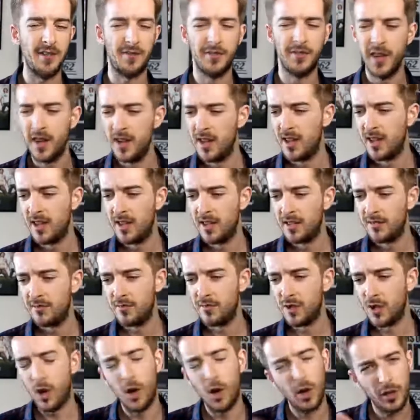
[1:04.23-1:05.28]
of
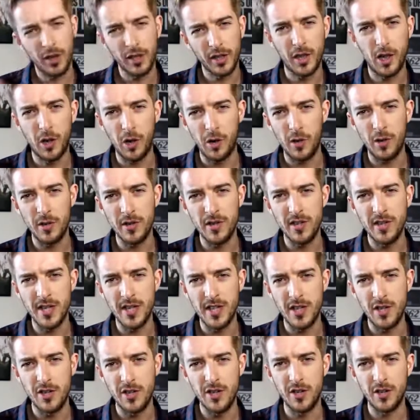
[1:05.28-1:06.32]
all the chords that
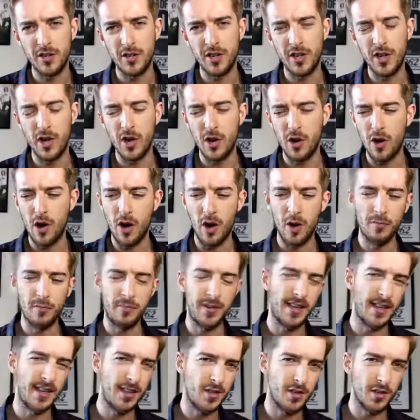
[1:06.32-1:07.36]
you should know, or
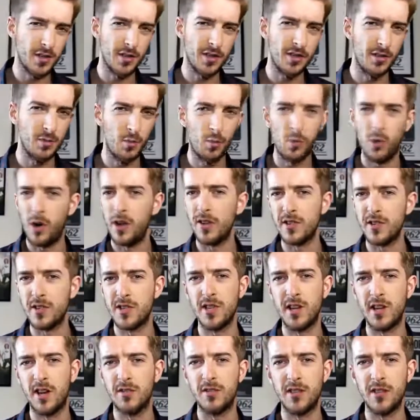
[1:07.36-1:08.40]
be it just one
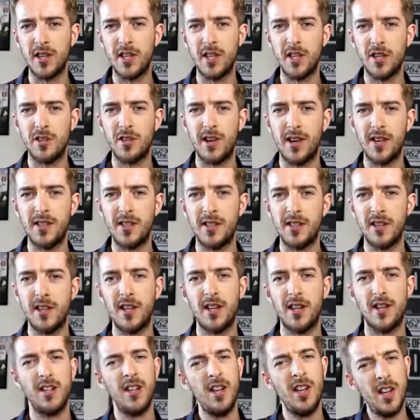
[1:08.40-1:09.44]
song that you're trying to
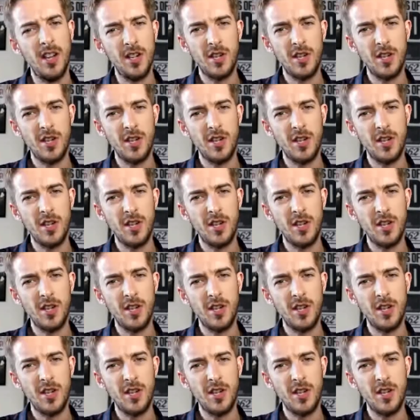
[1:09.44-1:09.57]
learn.